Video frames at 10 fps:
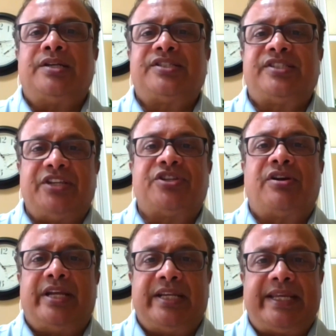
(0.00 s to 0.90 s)

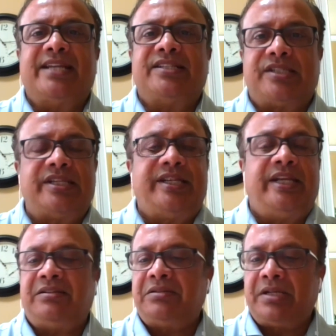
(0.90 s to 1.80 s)
center in Kansas
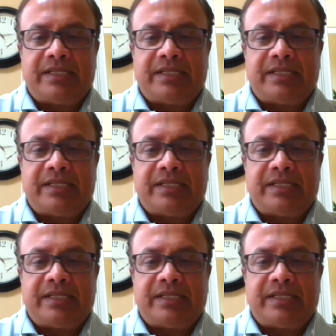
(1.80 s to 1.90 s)
City.